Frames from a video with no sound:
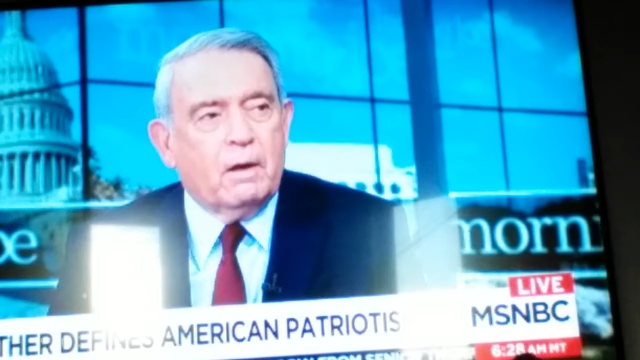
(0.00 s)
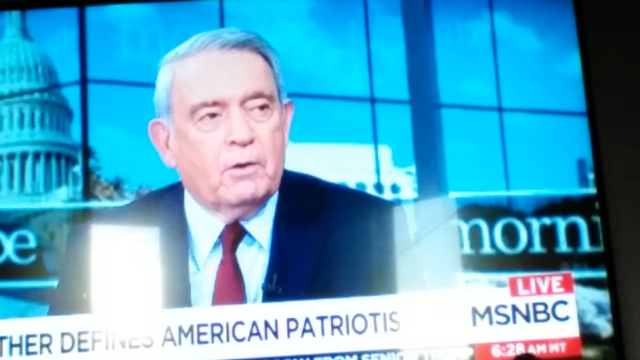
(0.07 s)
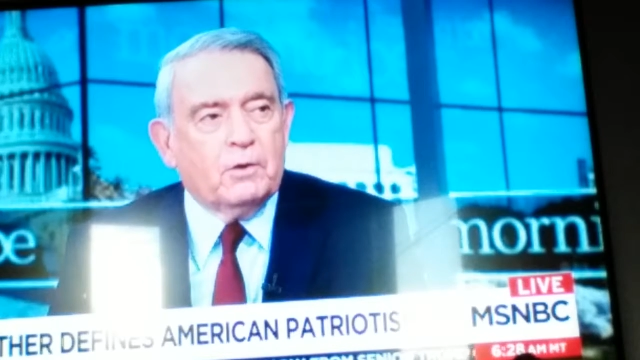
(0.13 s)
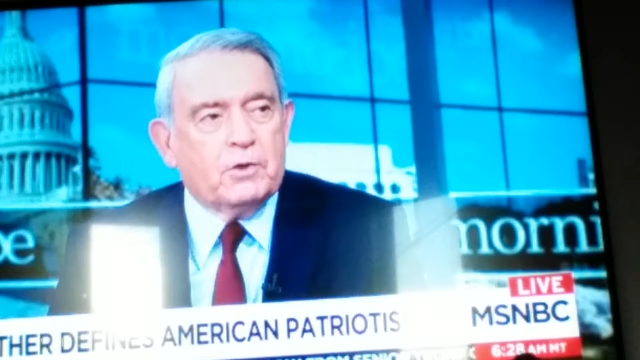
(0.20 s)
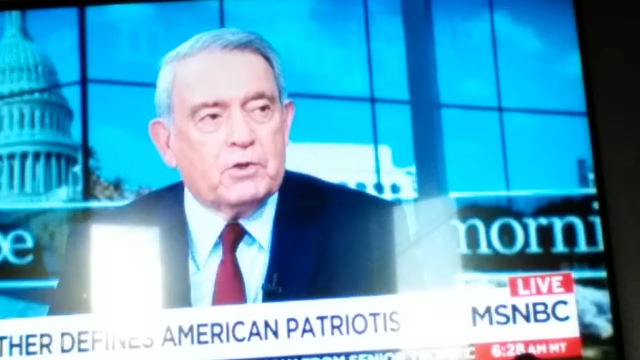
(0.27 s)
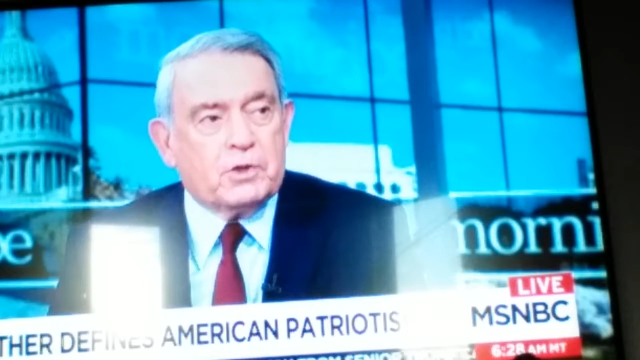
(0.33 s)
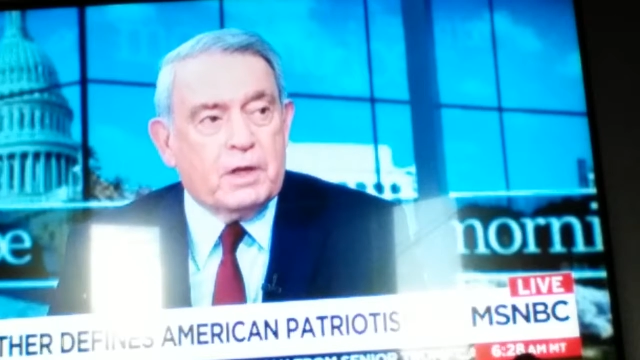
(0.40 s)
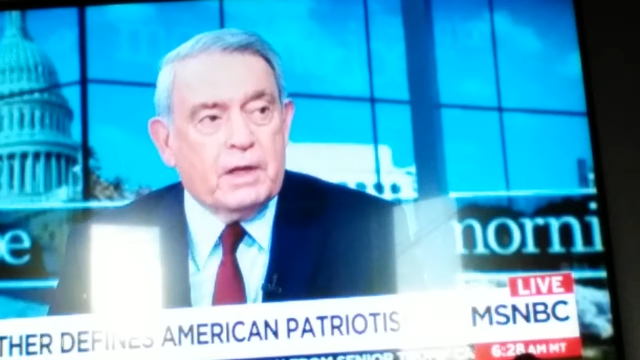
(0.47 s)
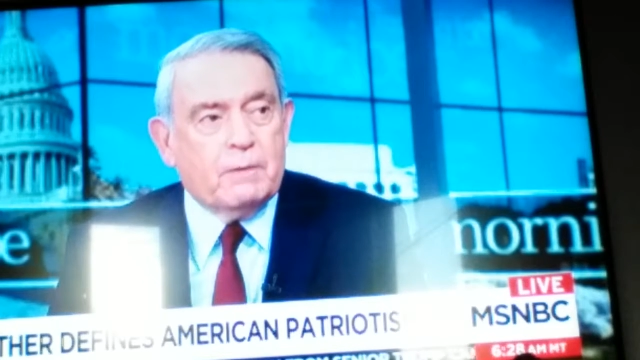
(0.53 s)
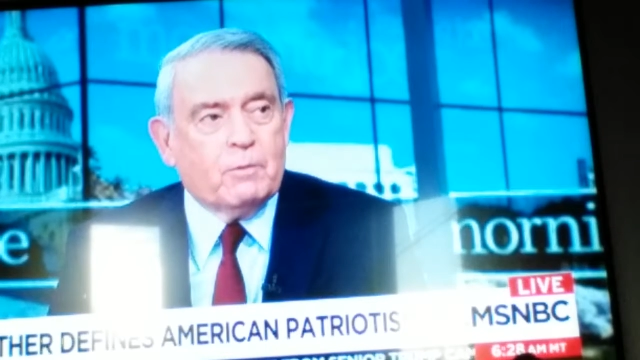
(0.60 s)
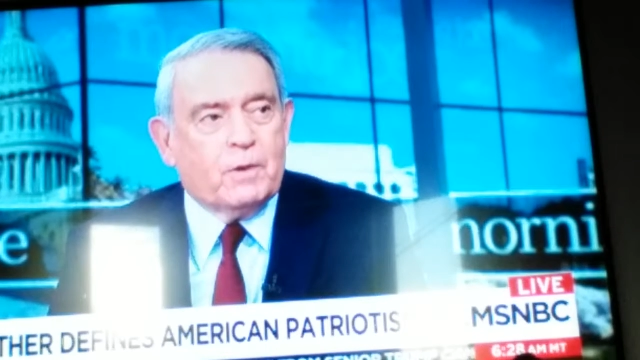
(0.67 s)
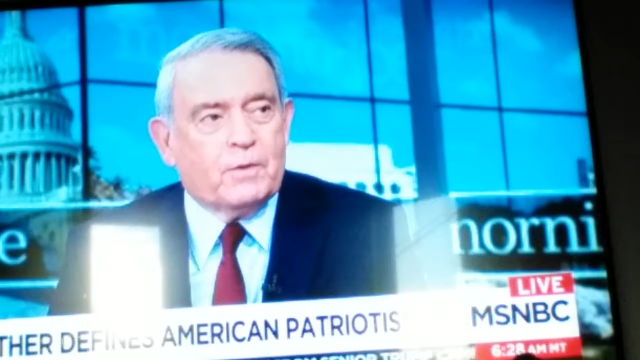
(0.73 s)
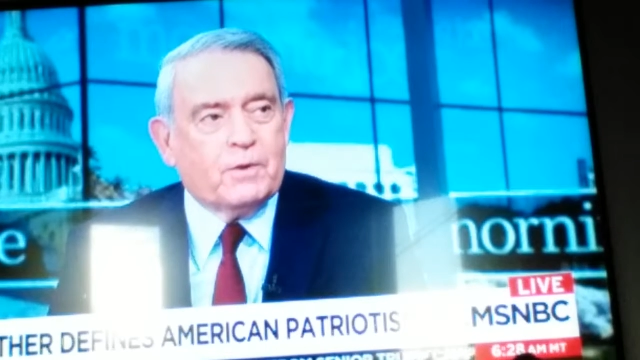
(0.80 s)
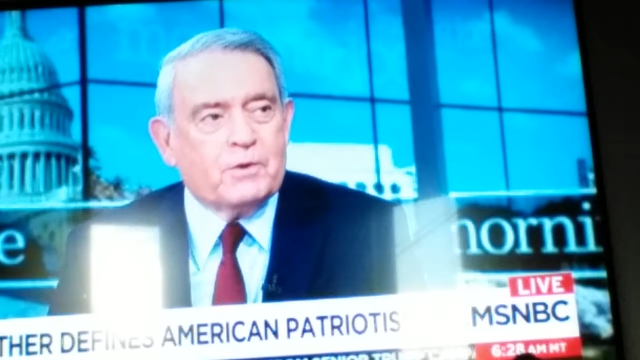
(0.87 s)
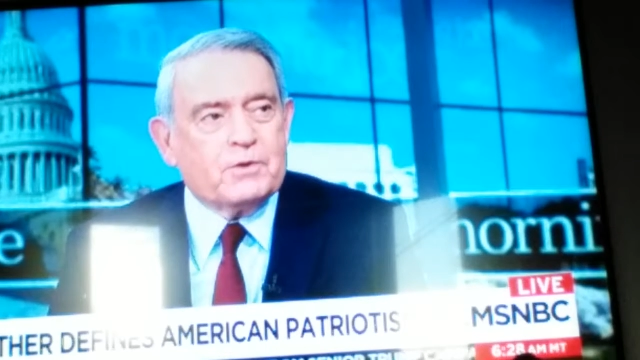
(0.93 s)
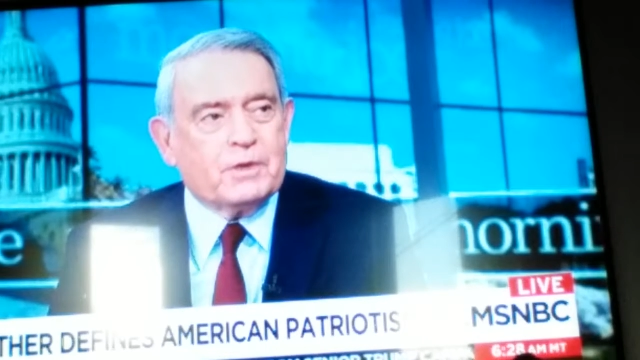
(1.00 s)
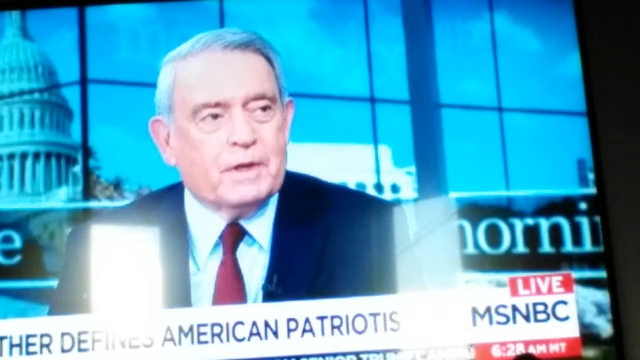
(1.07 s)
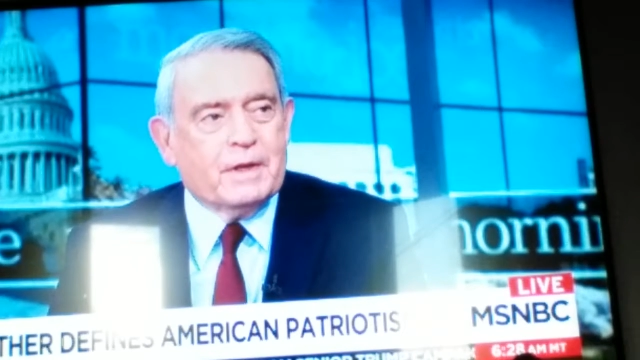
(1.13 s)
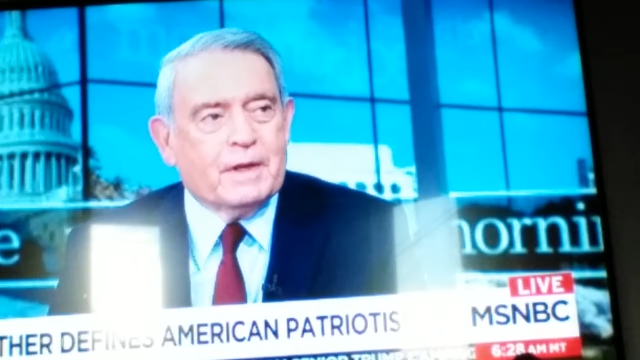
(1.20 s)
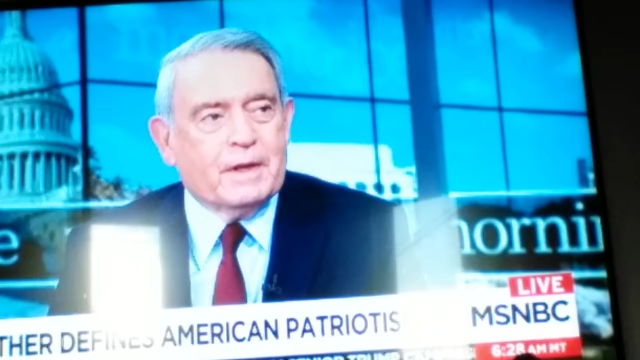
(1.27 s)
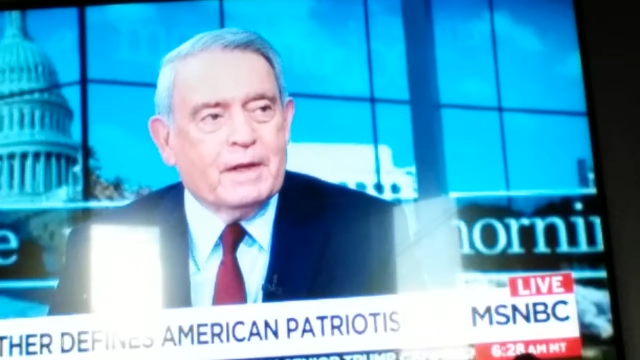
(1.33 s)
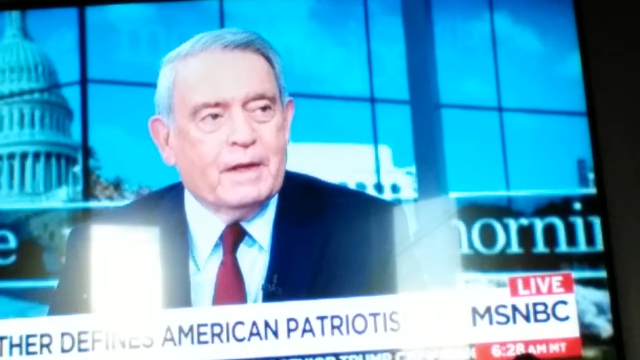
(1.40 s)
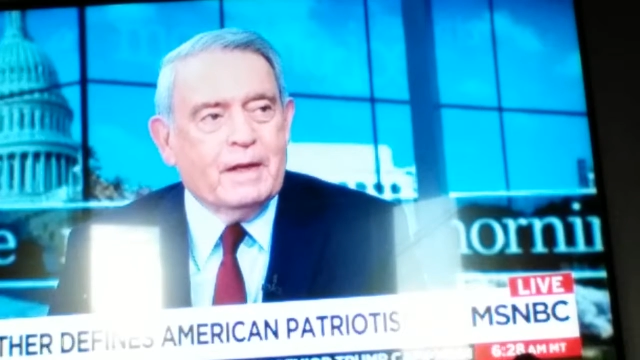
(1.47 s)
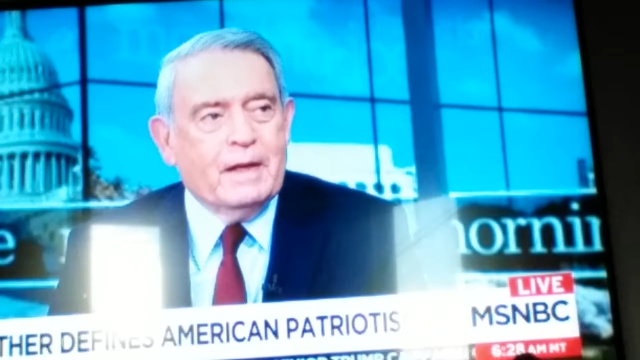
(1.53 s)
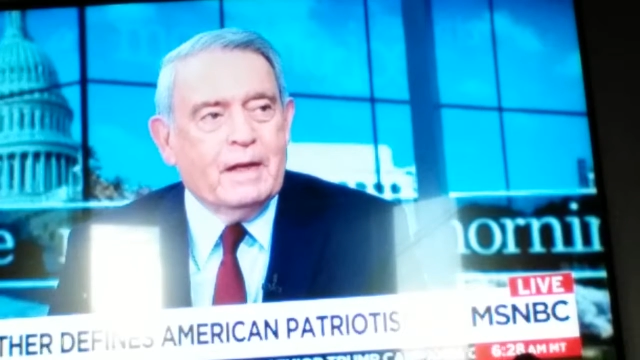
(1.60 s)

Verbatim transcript: understand what they're saying,